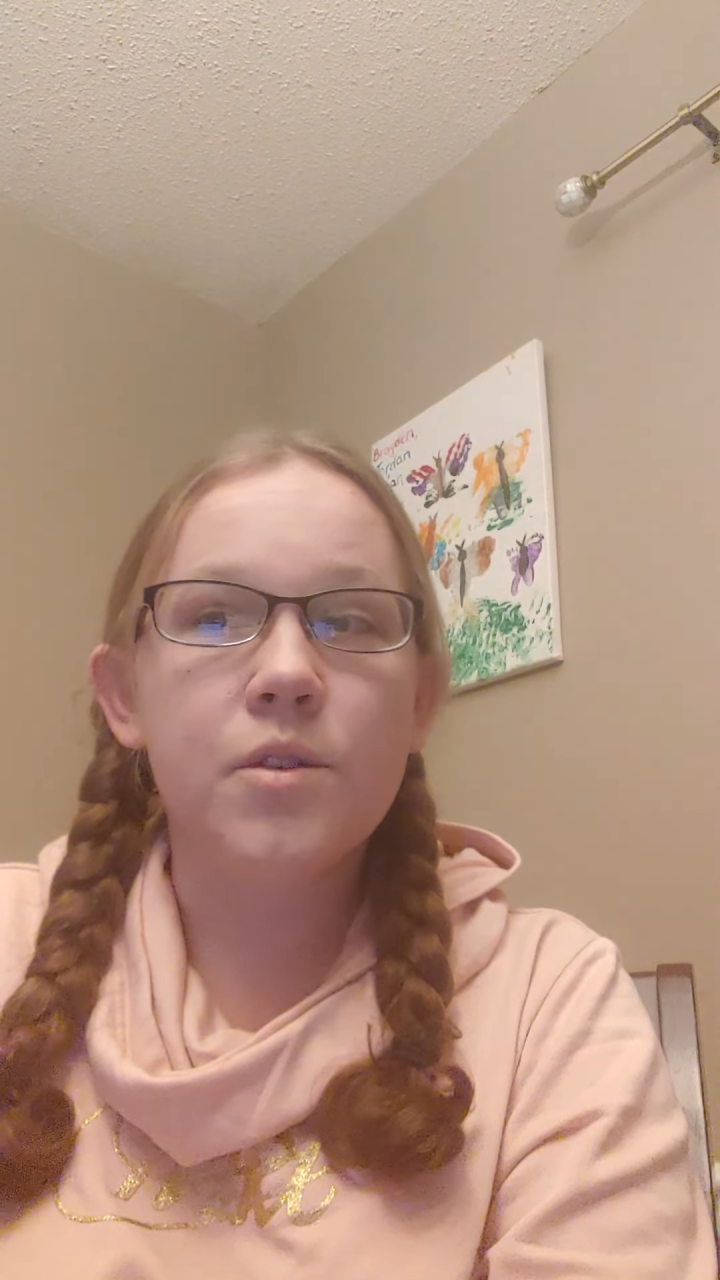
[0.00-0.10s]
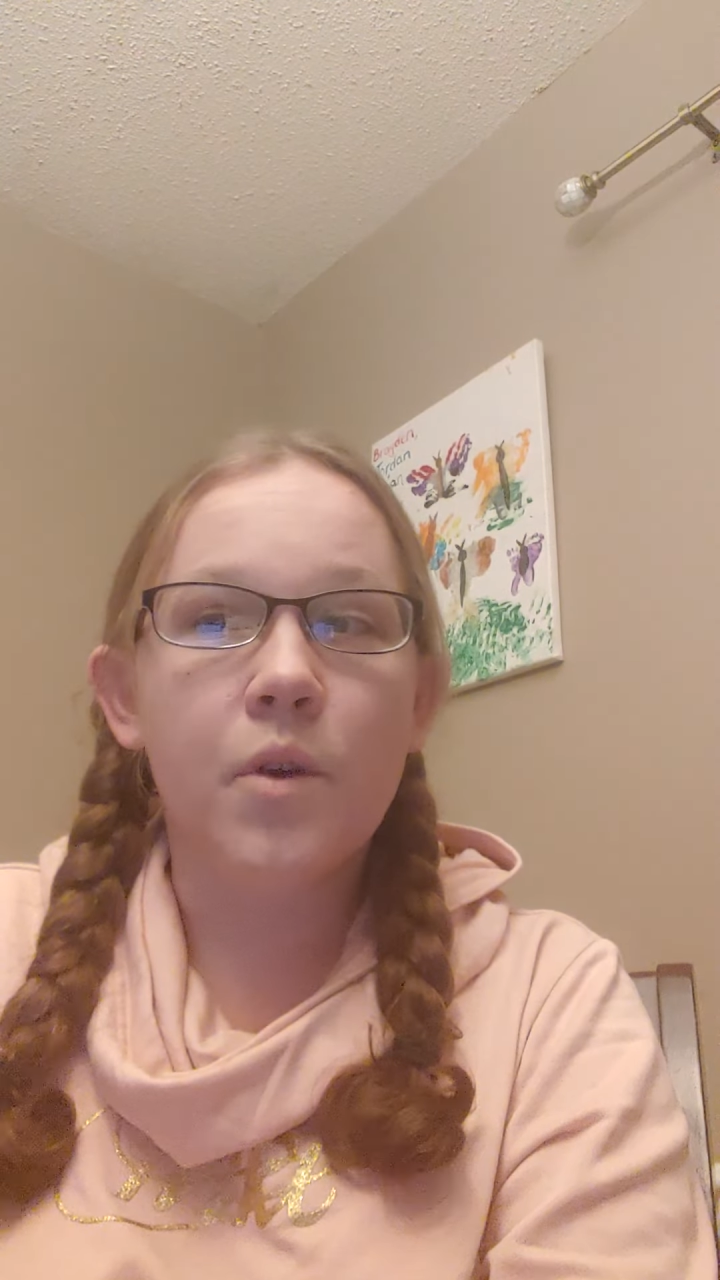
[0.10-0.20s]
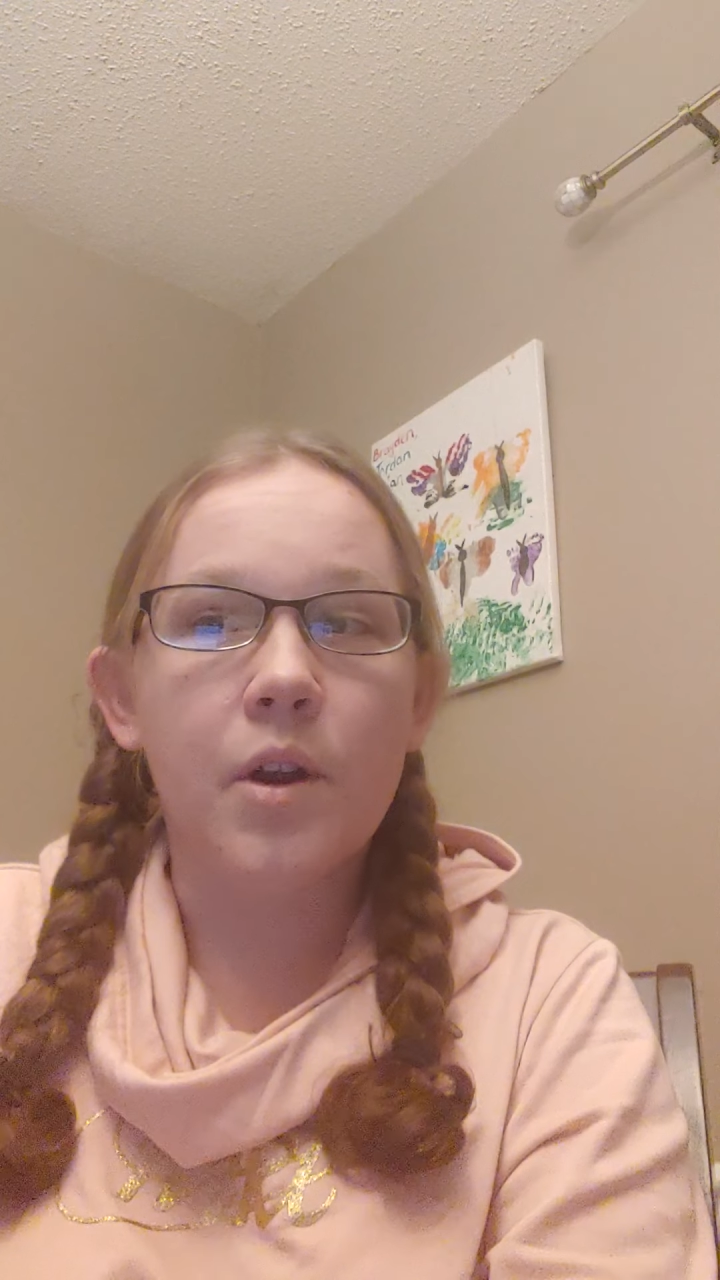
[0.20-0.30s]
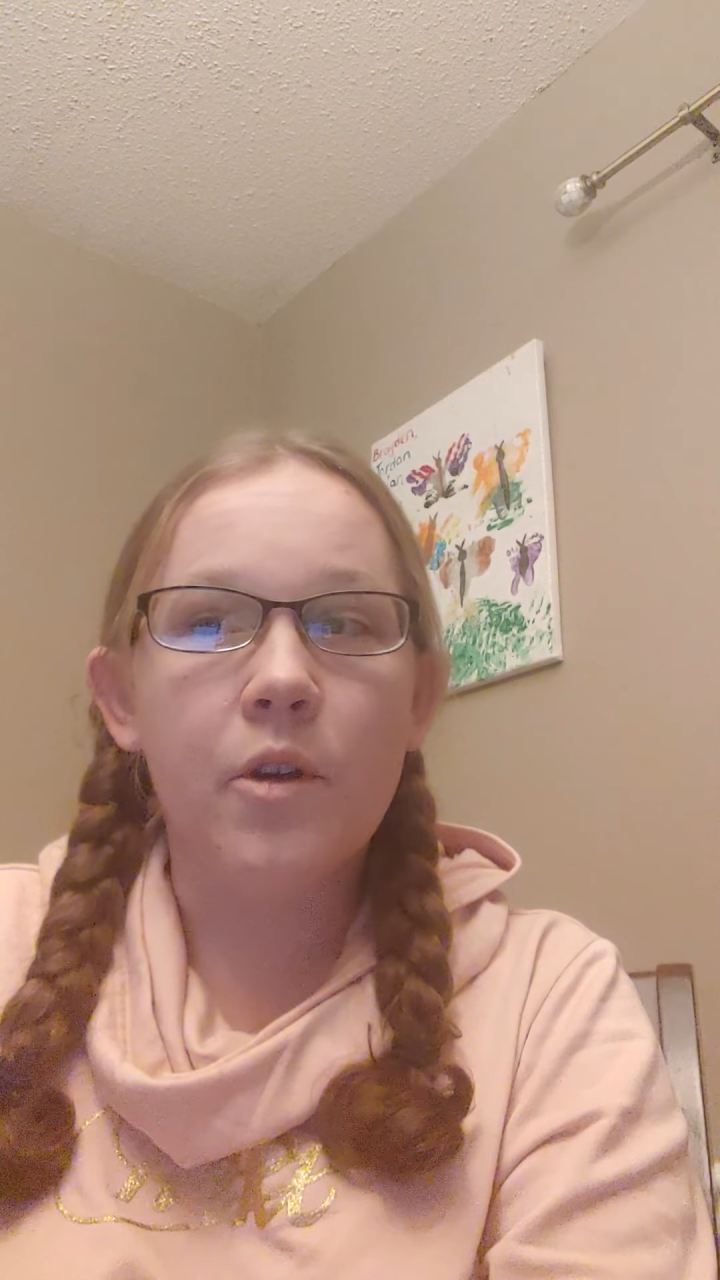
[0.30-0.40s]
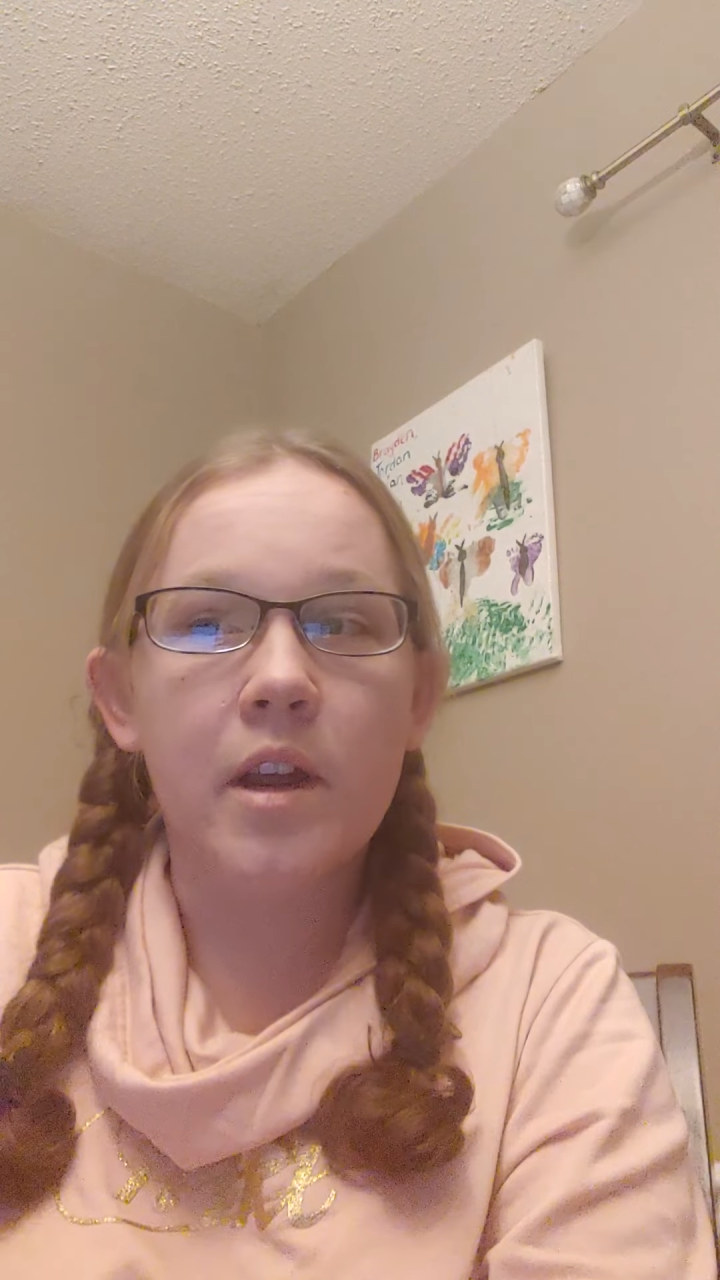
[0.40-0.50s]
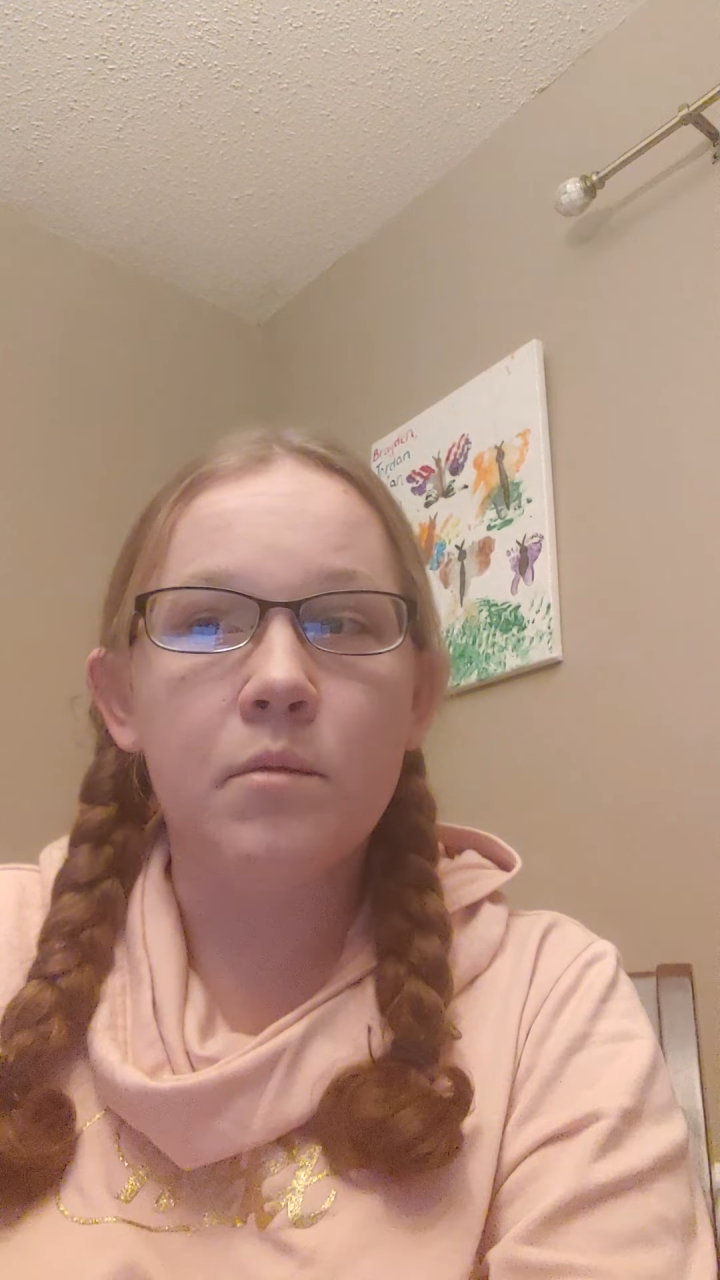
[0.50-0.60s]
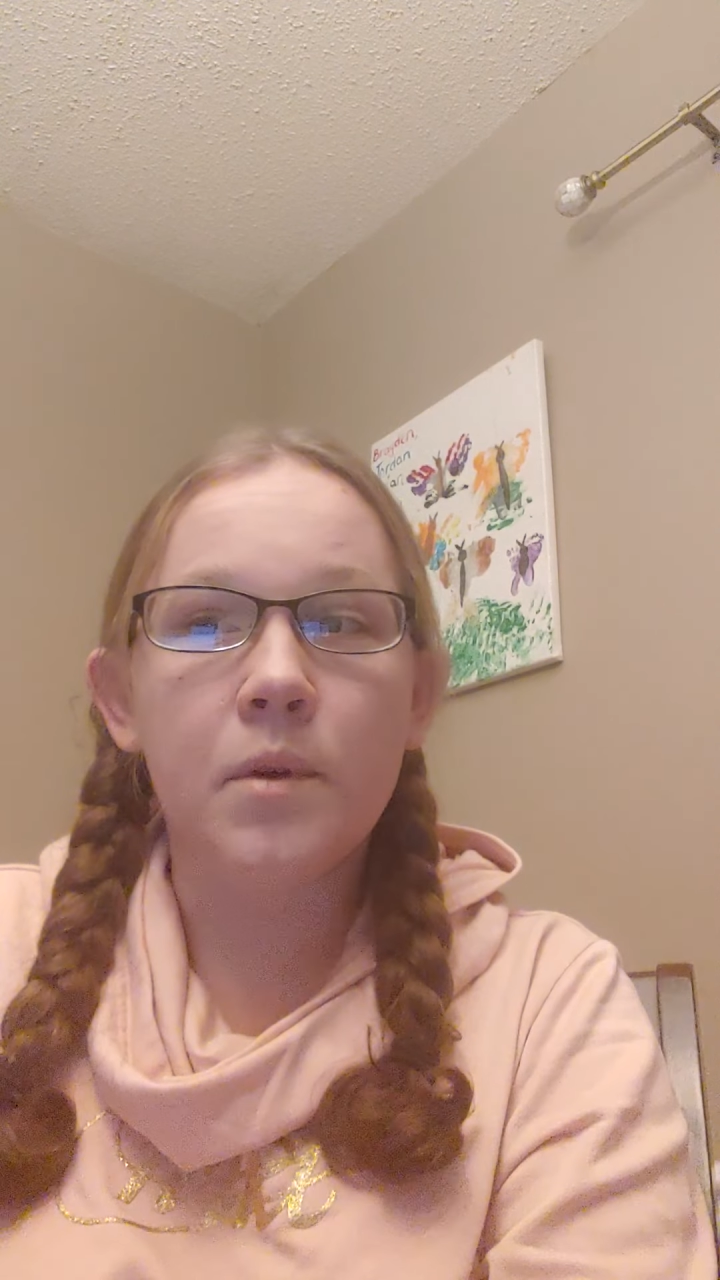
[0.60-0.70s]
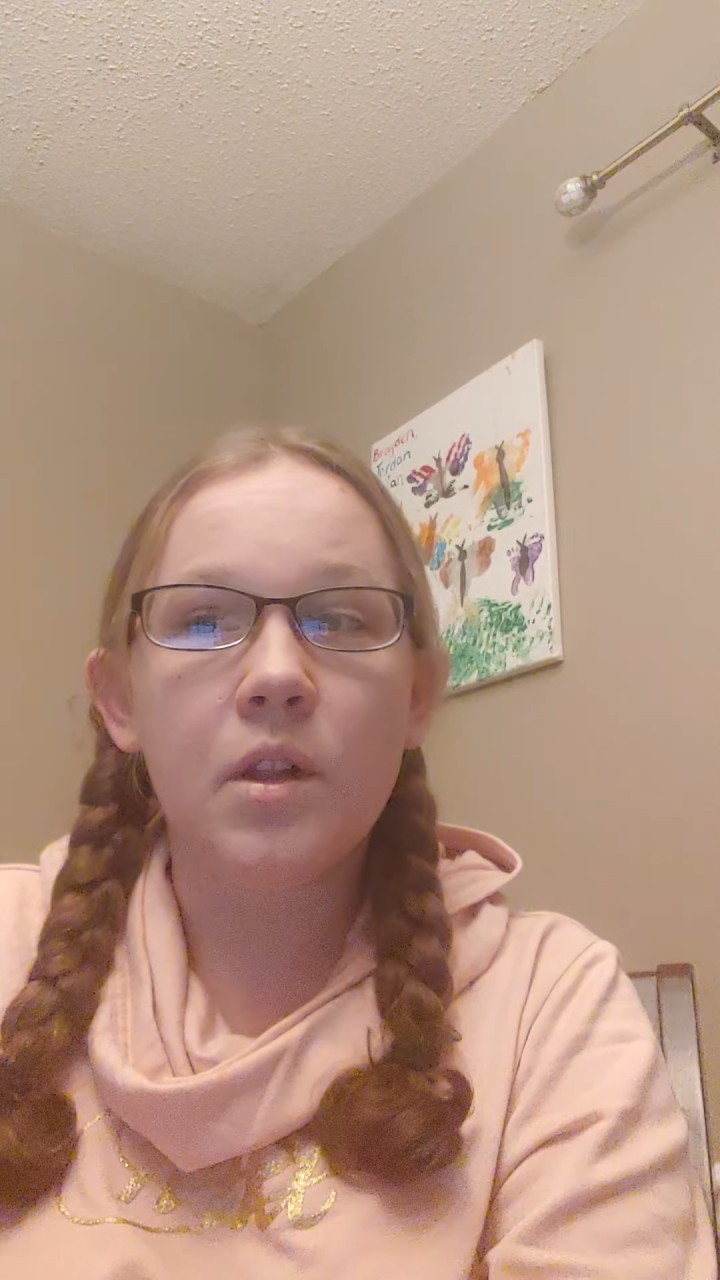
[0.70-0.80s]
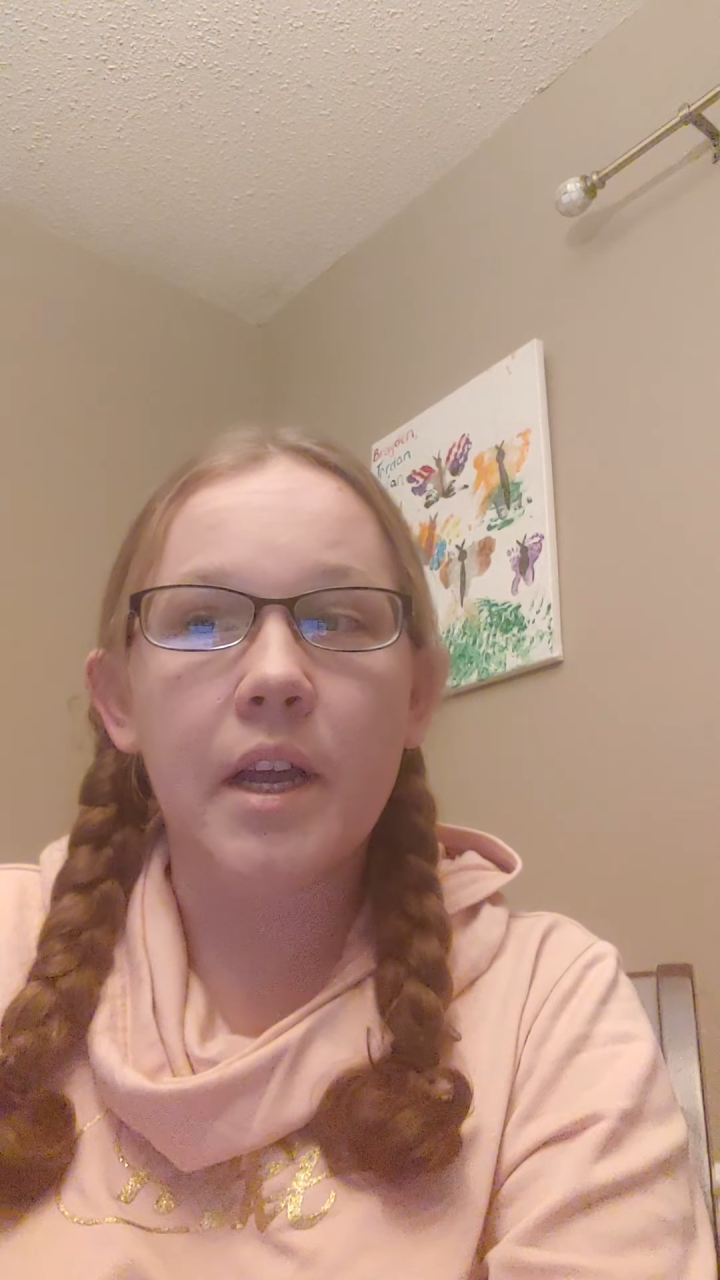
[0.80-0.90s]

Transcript: who are credible